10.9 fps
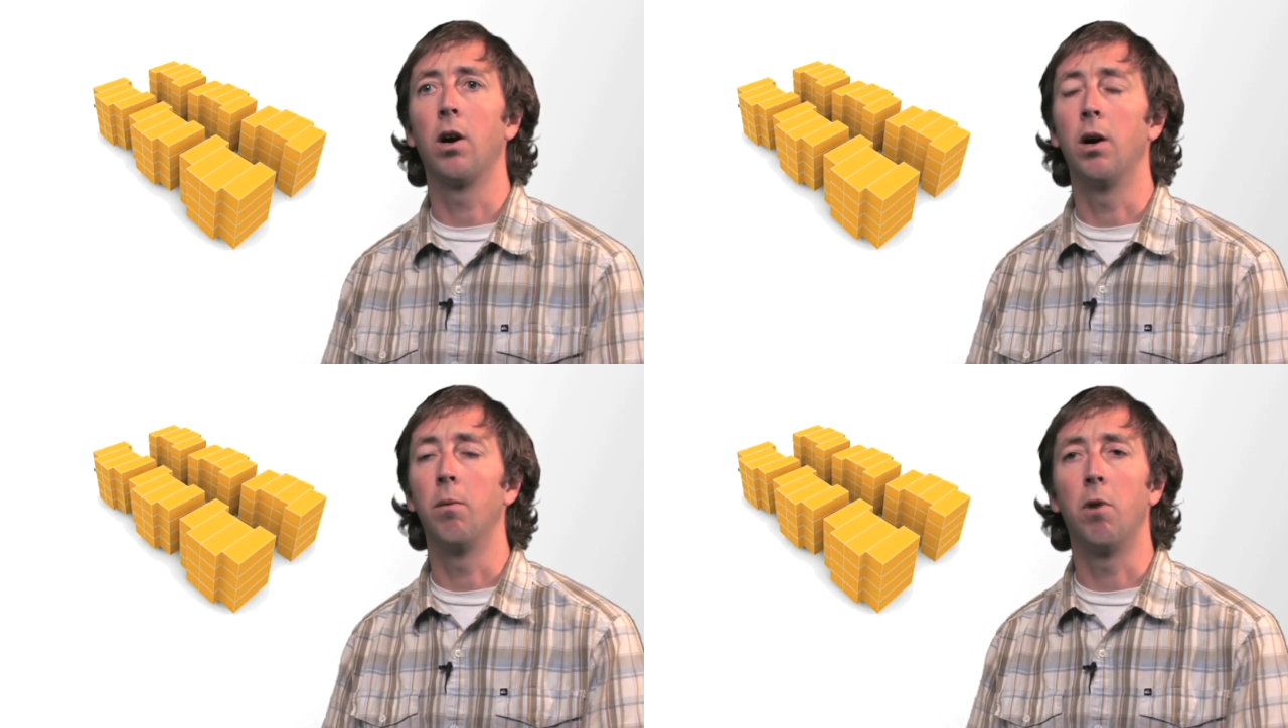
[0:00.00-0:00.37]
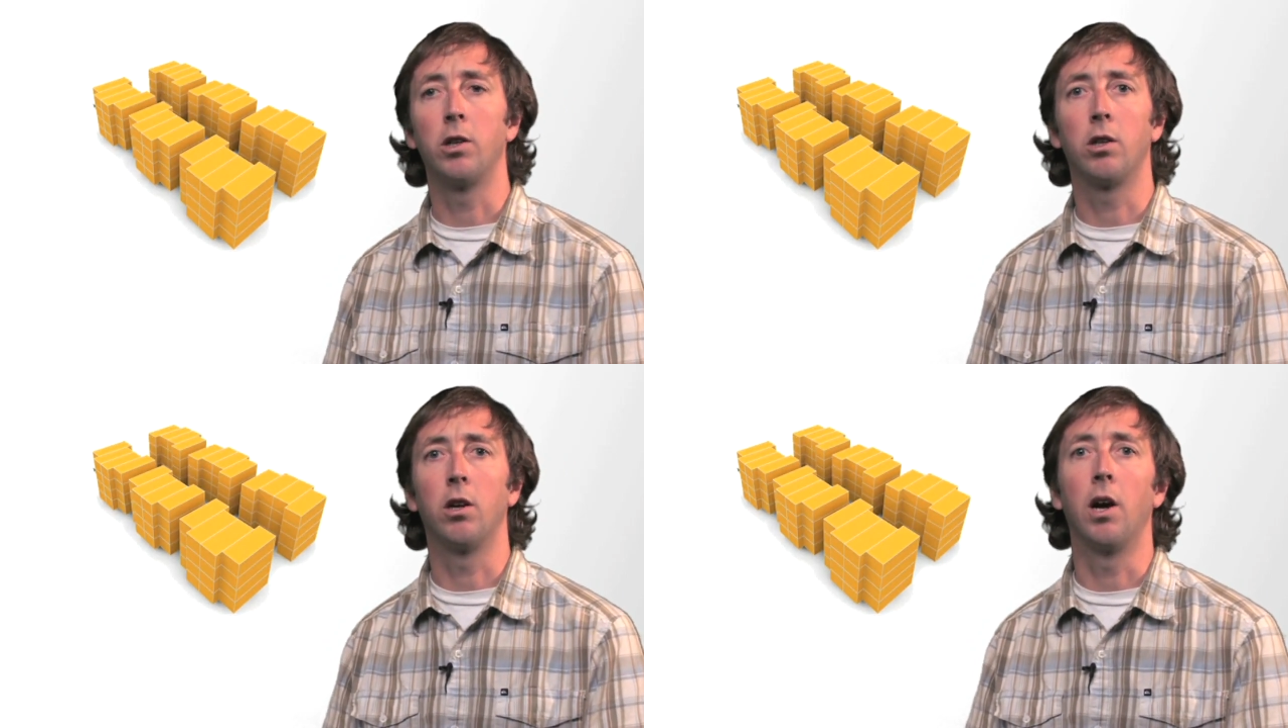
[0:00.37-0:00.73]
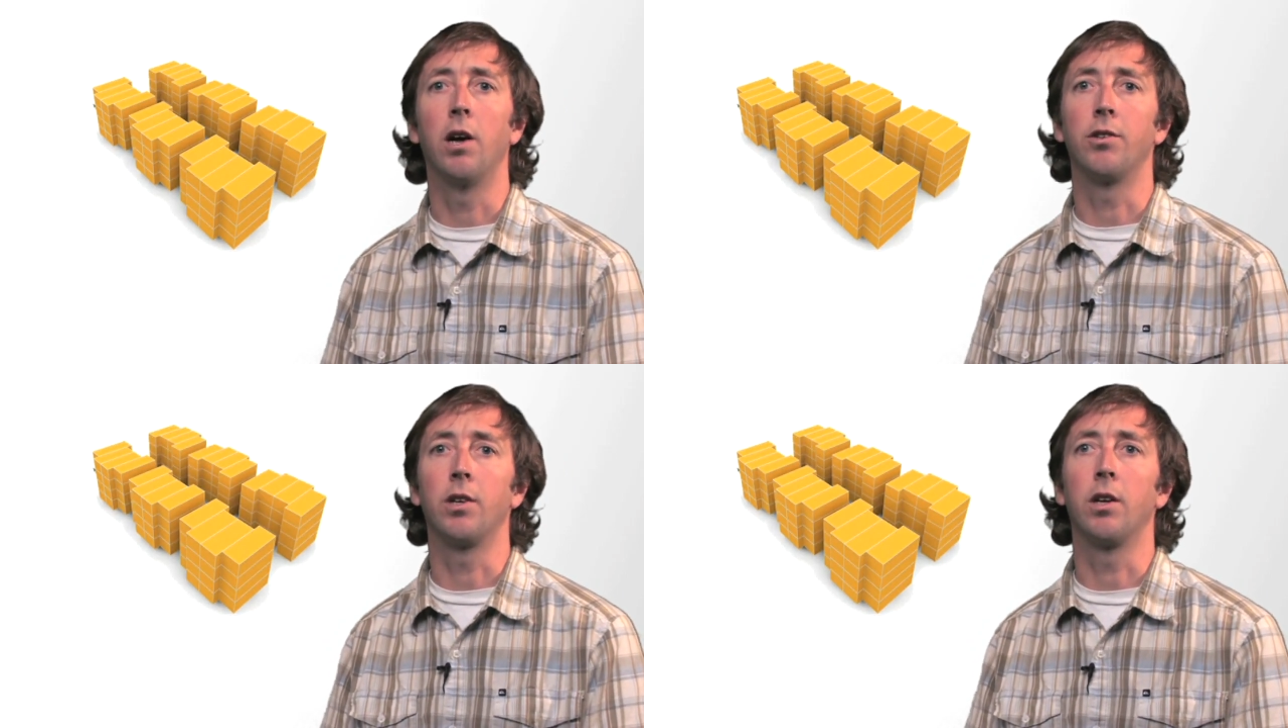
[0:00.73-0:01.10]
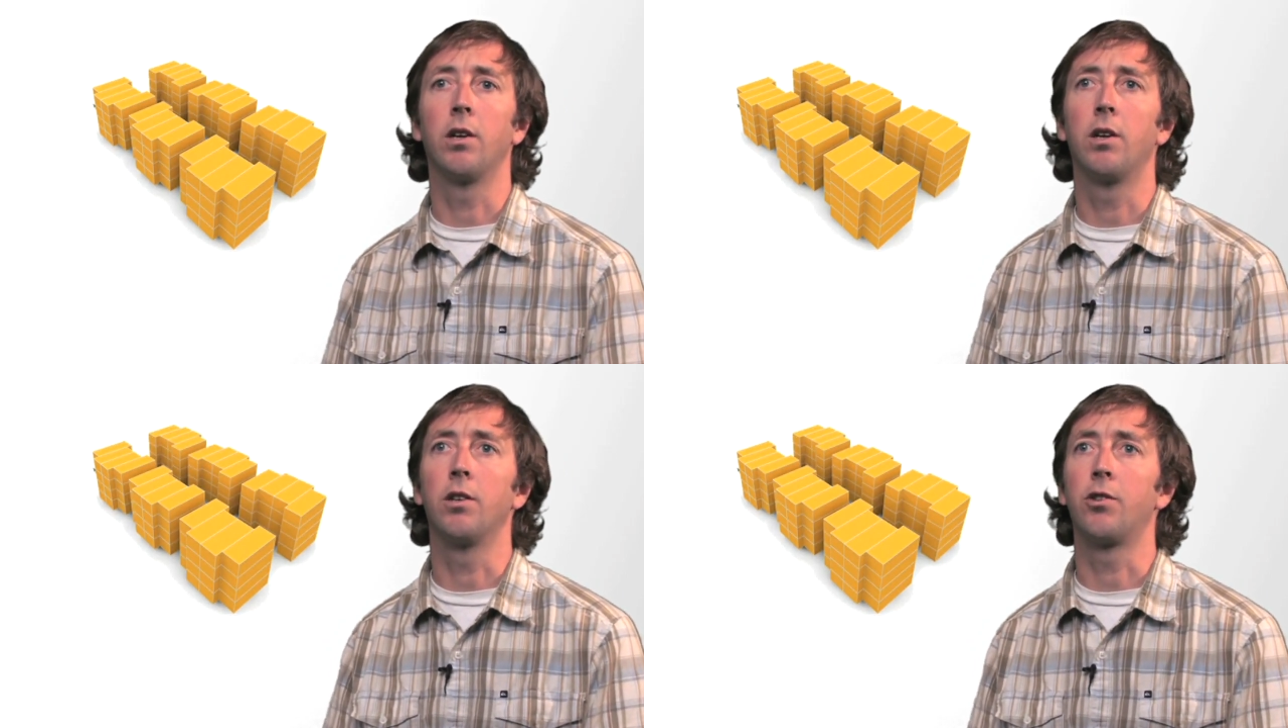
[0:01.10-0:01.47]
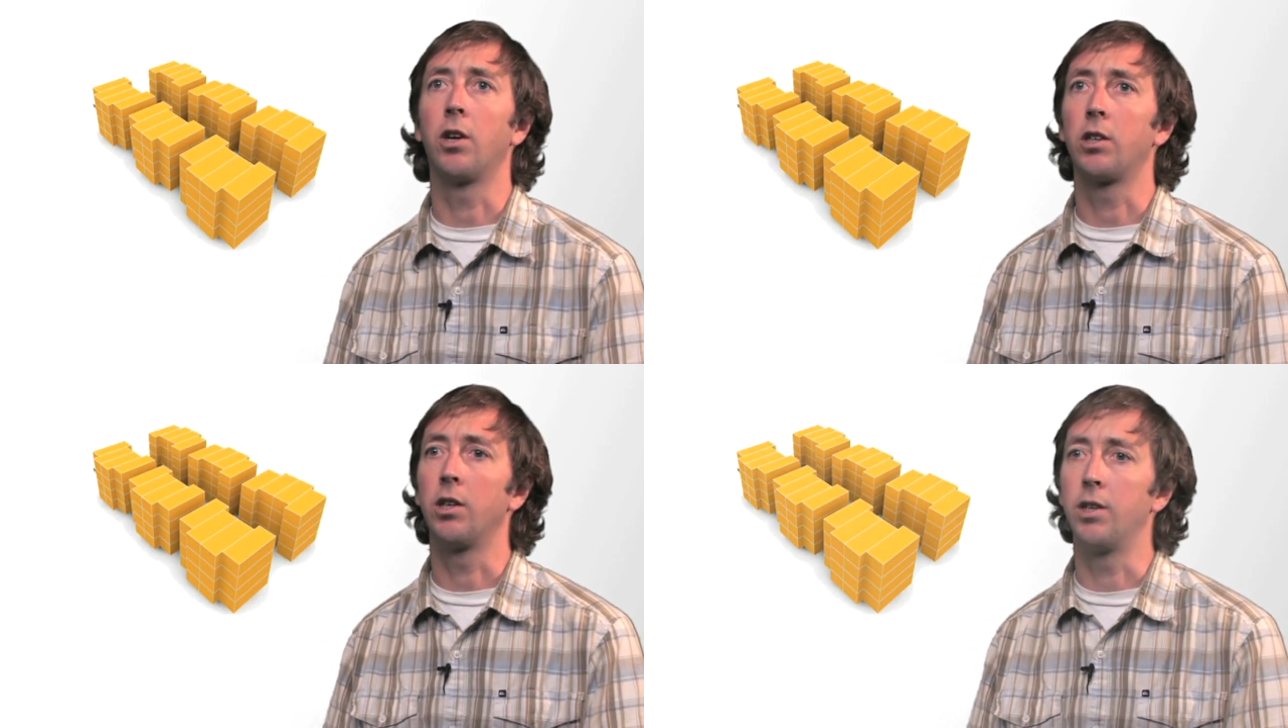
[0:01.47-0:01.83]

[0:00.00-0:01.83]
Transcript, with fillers: uh, modular housing construction